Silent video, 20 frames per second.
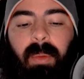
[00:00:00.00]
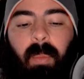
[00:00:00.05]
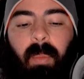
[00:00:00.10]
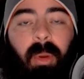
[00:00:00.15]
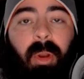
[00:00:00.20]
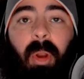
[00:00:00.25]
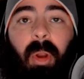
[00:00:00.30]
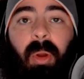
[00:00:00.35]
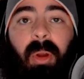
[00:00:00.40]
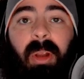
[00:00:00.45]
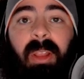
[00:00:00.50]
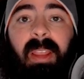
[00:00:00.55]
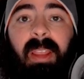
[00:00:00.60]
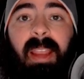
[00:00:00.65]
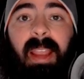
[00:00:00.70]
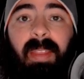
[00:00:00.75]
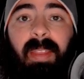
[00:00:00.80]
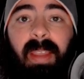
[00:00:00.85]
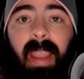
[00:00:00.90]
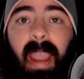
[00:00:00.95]
We're
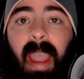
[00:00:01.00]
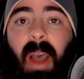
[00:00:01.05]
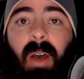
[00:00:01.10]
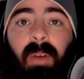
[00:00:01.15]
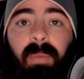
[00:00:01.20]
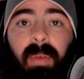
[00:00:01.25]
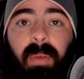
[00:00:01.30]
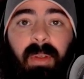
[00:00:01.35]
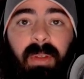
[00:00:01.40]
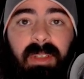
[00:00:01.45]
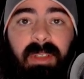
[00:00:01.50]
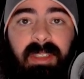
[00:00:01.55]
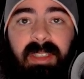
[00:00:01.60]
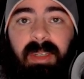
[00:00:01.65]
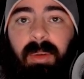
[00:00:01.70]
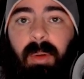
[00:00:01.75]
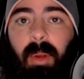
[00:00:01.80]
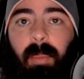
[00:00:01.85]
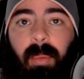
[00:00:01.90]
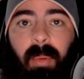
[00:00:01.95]
currently in the Alpha
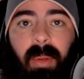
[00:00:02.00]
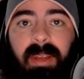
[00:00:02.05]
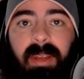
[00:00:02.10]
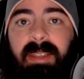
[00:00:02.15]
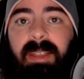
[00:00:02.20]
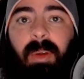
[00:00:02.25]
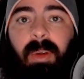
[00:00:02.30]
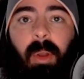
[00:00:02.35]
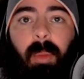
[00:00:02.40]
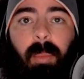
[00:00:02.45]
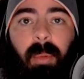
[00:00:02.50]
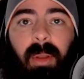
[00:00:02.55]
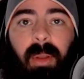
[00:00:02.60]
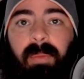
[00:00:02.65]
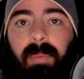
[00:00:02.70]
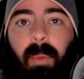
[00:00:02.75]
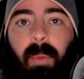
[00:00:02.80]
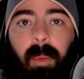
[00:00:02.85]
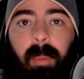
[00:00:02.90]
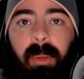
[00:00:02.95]

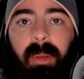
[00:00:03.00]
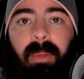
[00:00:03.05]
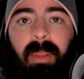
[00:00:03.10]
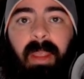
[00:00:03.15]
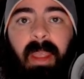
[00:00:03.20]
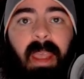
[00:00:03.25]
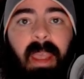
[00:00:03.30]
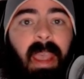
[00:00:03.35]
0.0.4 build,